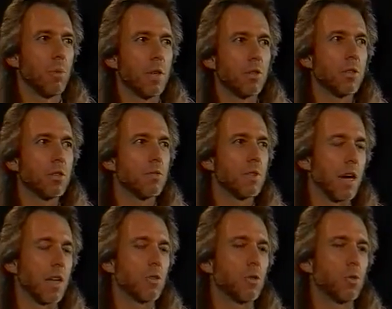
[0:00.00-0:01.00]
Blessings of
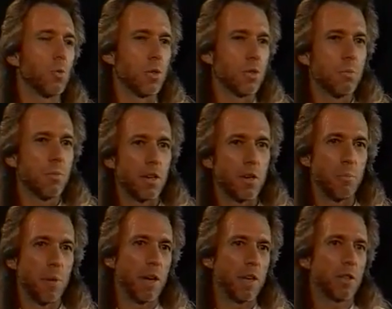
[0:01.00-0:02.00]
knowledge, wisdom, and
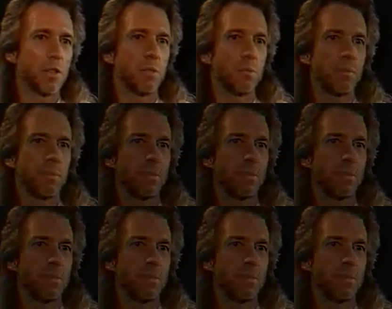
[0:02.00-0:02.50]
compassion.